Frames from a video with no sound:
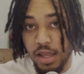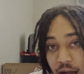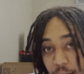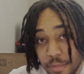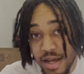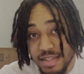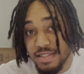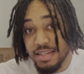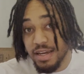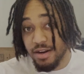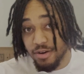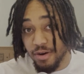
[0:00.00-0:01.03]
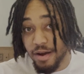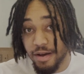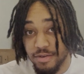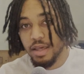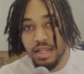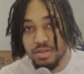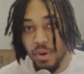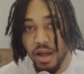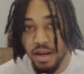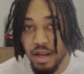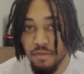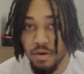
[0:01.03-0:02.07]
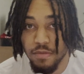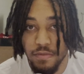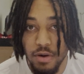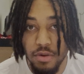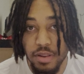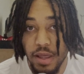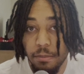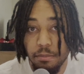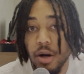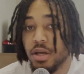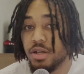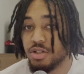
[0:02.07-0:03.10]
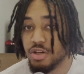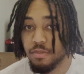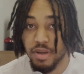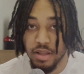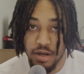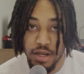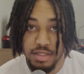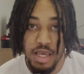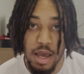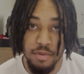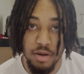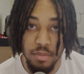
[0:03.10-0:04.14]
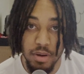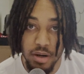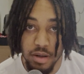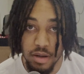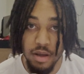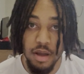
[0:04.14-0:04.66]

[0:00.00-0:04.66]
I'm not sticking around. And that's why I never felt that Bucky should have been the next Captain America,